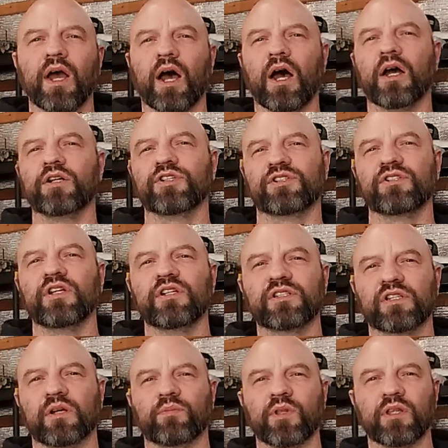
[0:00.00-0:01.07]
I just need
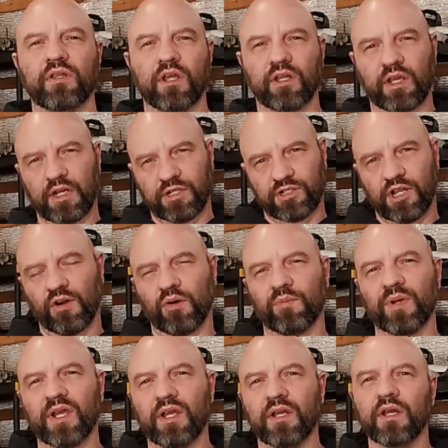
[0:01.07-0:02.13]
something that can tell
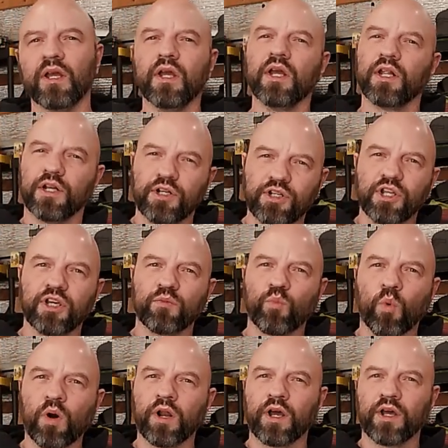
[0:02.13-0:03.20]
me did
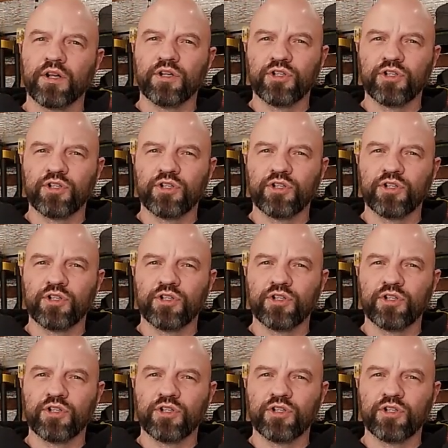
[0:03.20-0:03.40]
what I